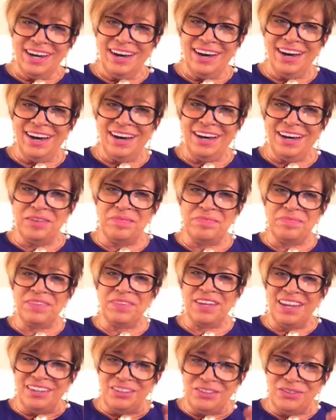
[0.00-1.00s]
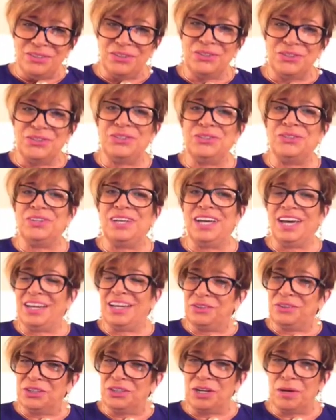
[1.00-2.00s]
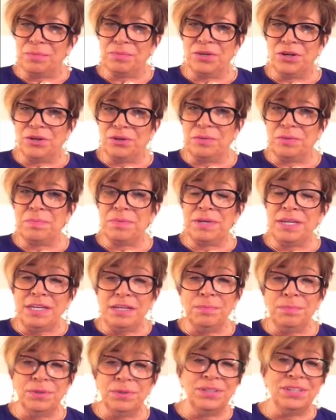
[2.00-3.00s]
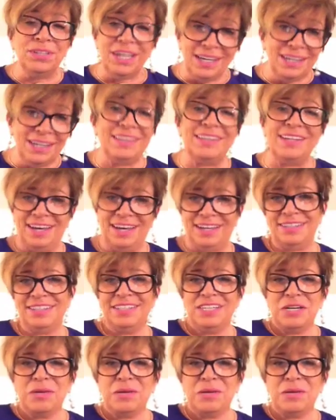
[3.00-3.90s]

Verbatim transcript: Um, you could do that. You could upload it. People like that.